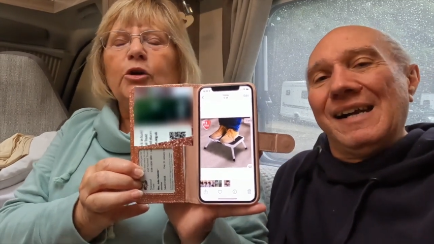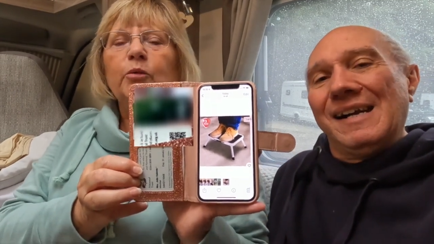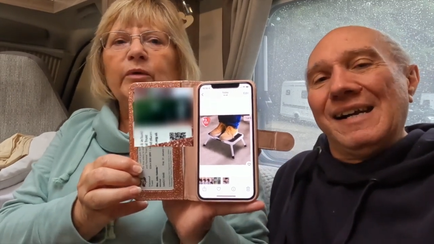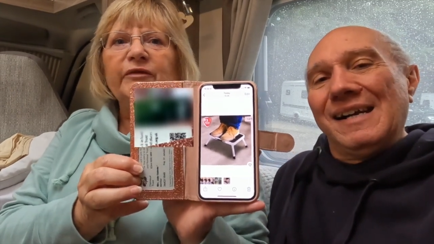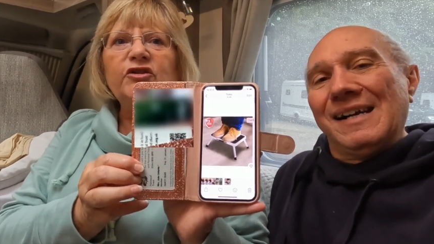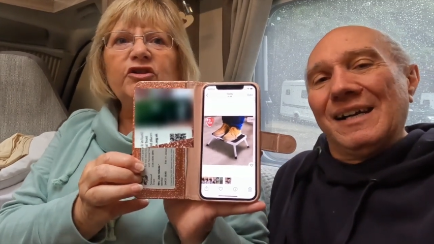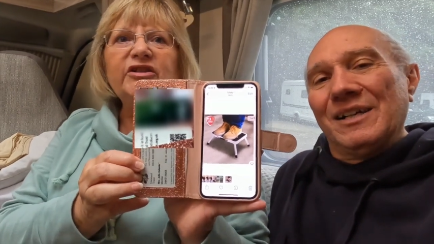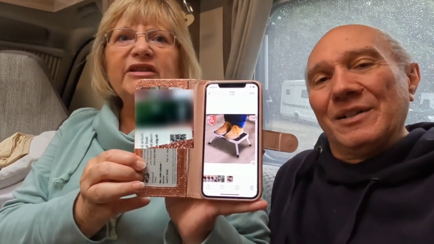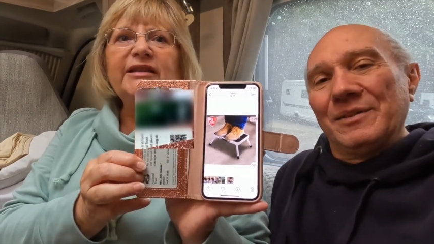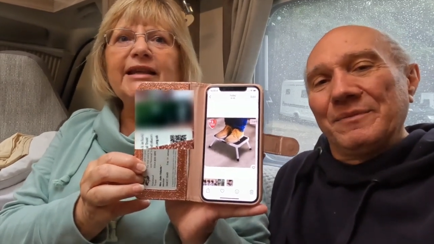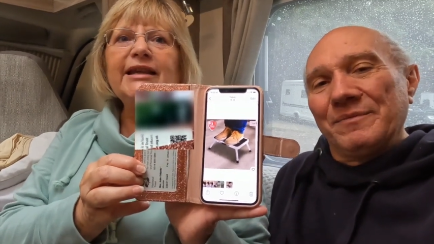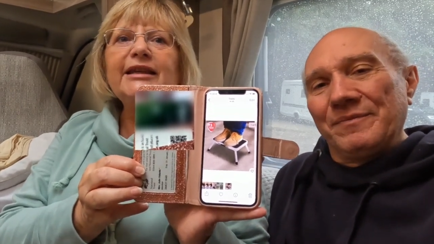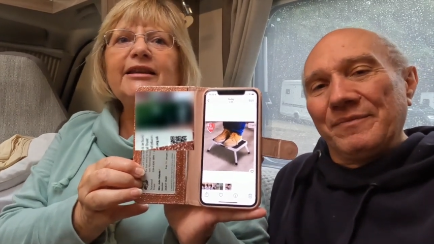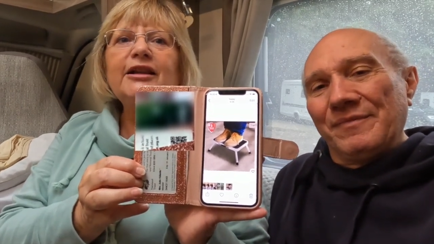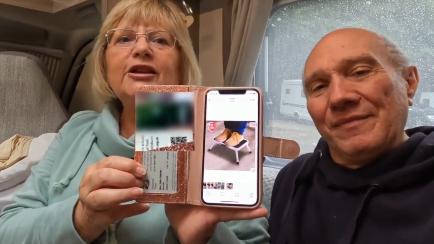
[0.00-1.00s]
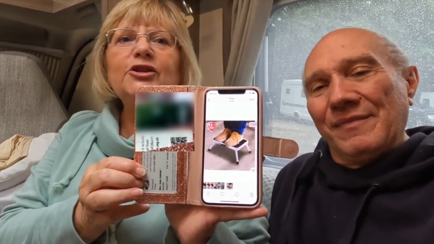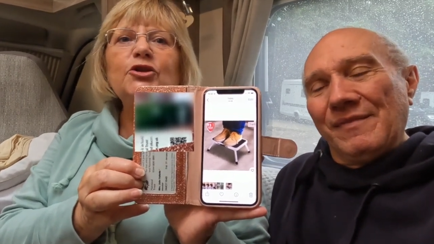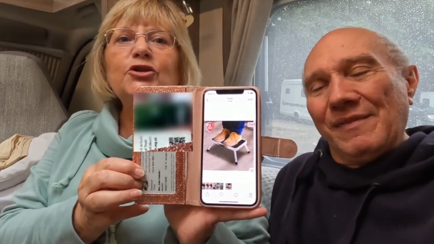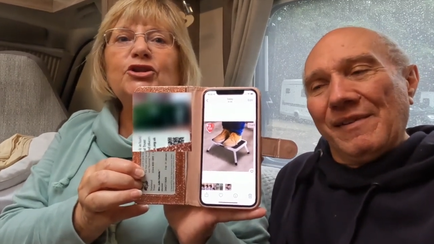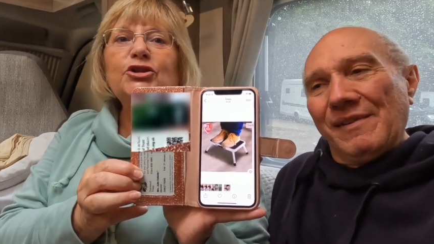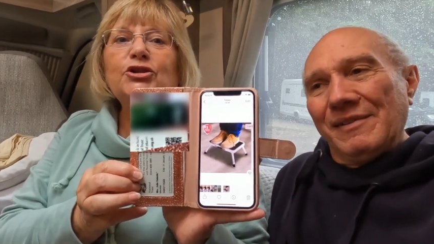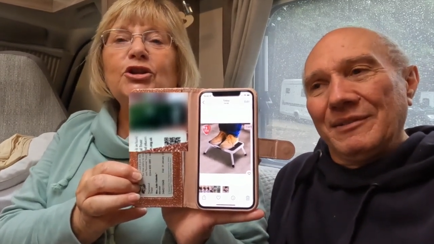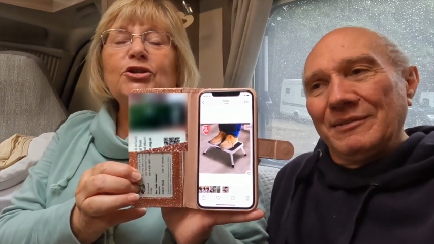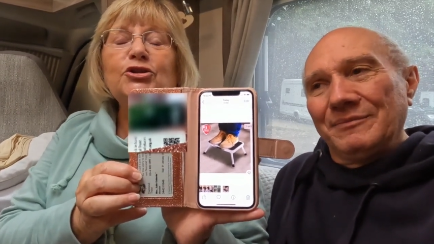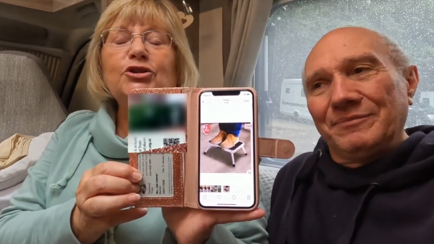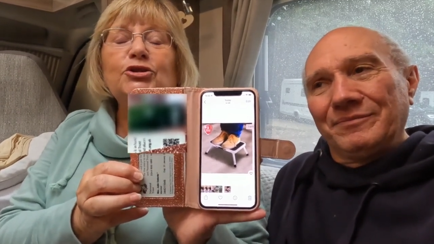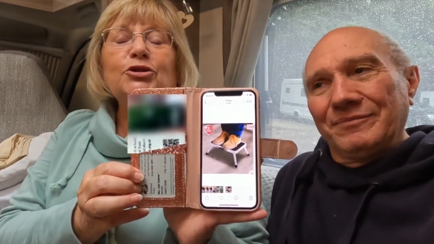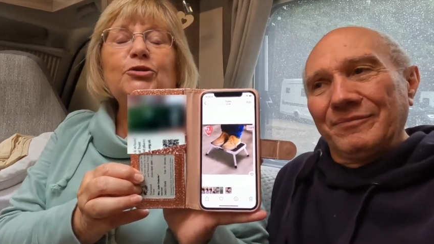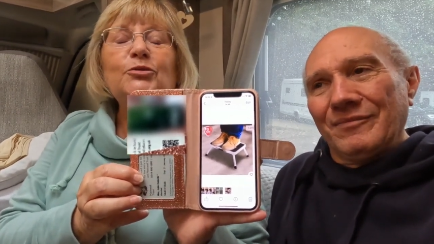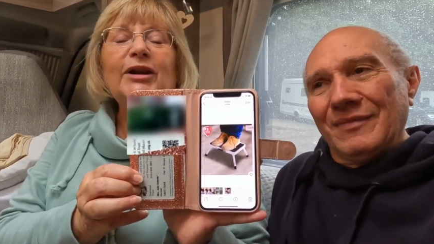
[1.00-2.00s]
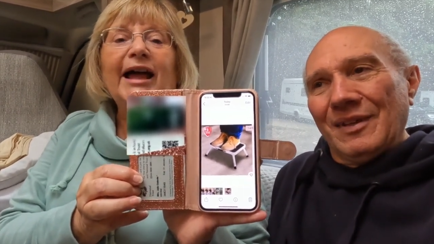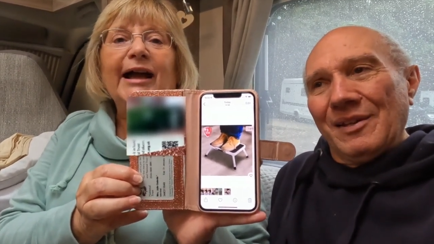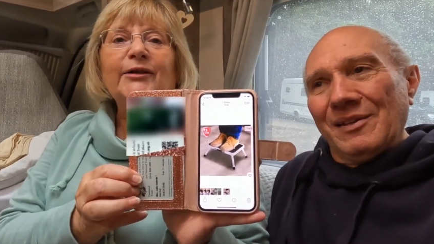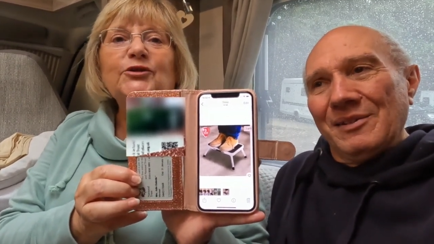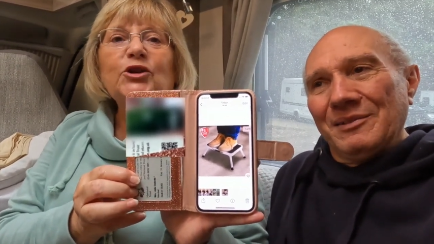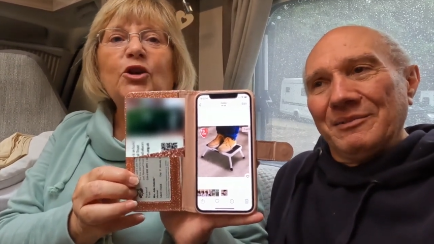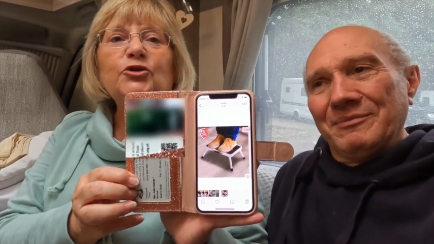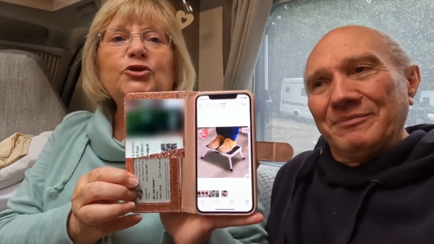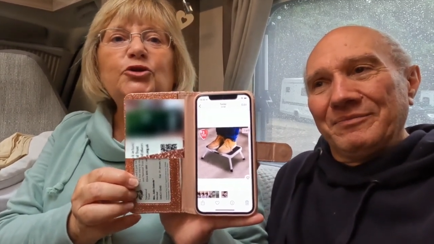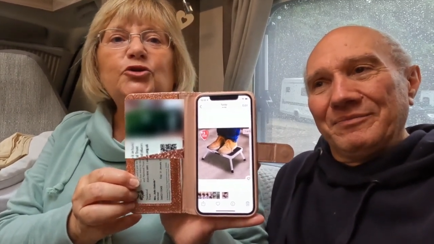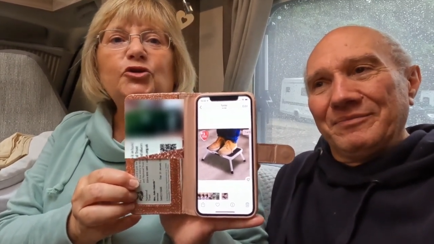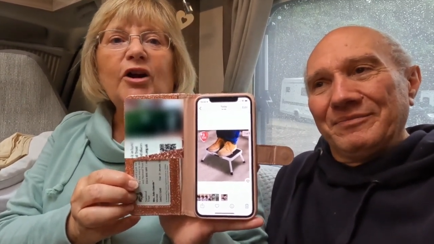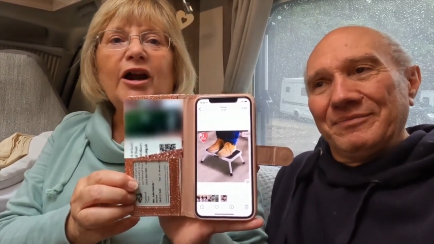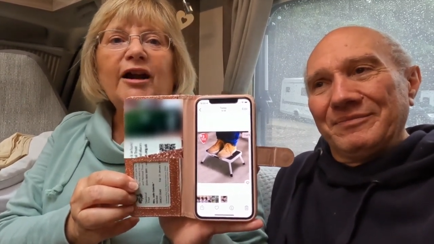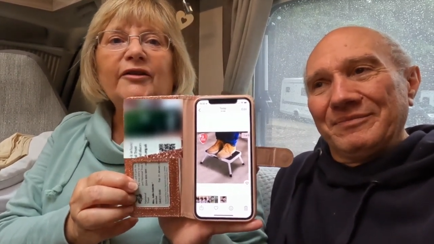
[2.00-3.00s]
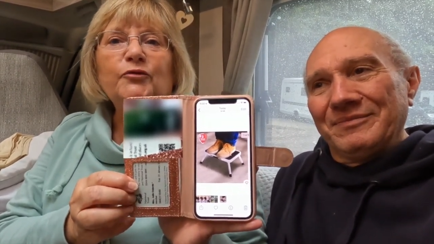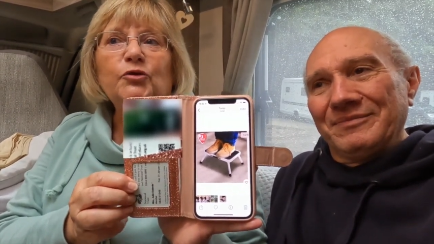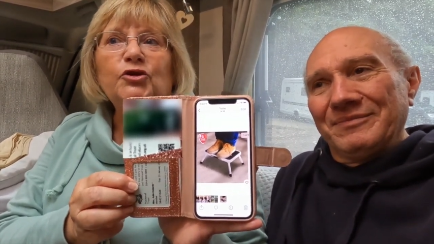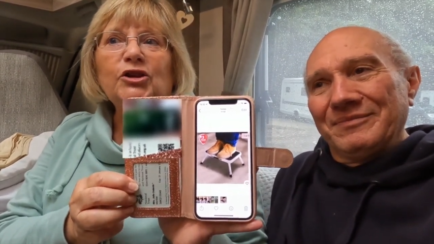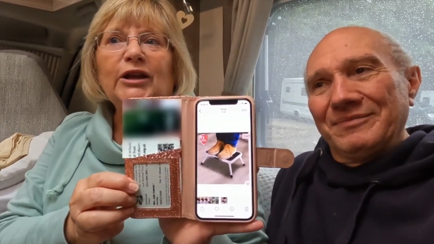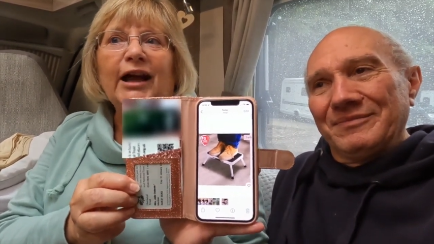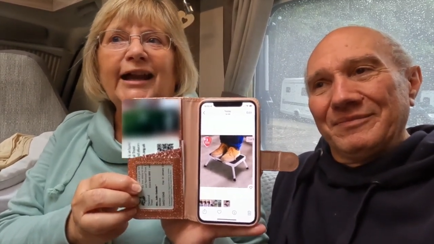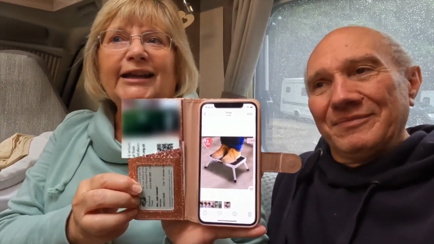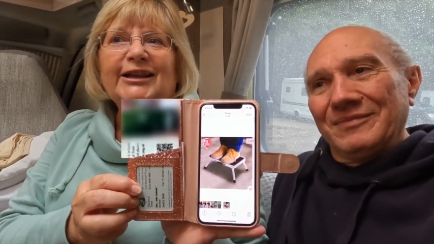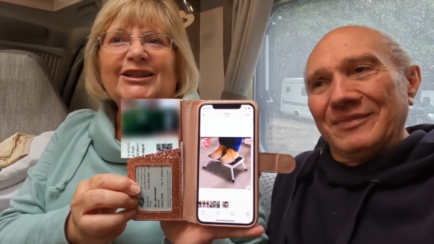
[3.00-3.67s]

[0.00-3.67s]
Speaker 1: we've just seen a stool out on your drive, would you like